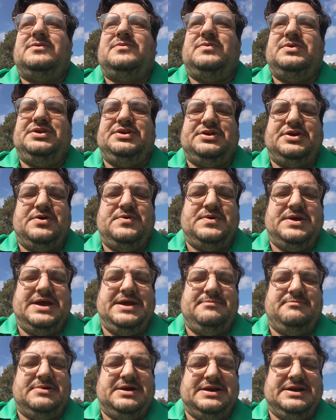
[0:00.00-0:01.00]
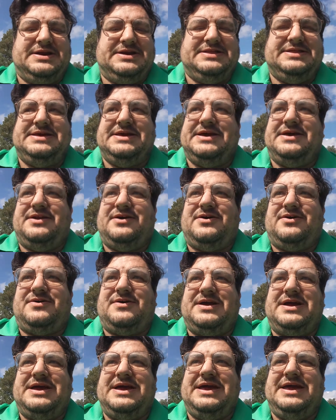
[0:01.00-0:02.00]
When you donate money to the
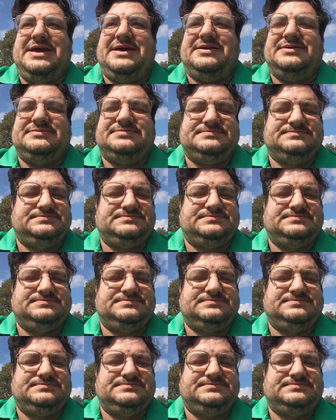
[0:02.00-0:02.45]
NRA,